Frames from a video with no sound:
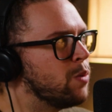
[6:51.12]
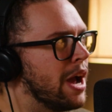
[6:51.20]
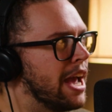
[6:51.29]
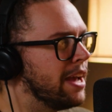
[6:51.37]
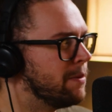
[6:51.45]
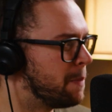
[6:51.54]

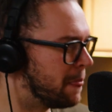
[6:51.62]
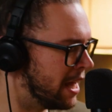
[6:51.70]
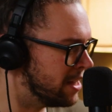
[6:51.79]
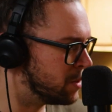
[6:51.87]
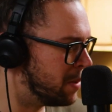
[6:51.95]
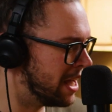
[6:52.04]
way,
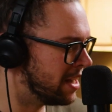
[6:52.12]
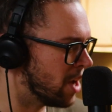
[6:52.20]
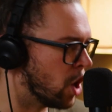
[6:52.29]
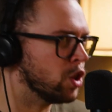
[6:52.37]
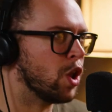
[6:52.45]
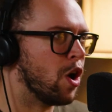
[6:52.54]
it has been
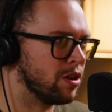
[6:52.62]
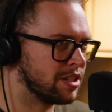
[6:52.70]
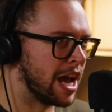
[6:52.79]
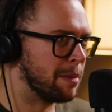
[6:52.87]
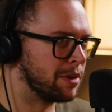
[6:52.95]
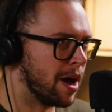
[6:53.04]
a long
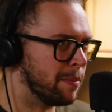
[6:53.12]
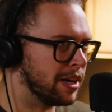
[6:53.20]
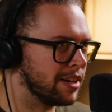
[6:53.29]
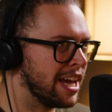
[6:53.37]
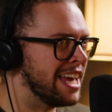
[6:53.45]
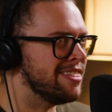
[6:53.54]
time
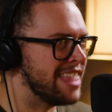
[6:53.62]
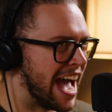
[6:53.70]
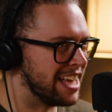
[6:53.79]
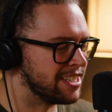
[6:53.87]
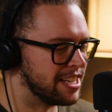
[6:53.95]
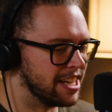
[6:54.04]
coming in
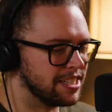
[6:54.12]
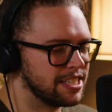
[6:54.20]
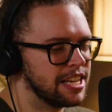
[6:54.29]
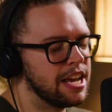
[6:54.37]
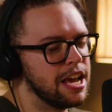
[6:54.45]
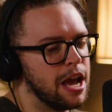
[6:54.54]
that sense,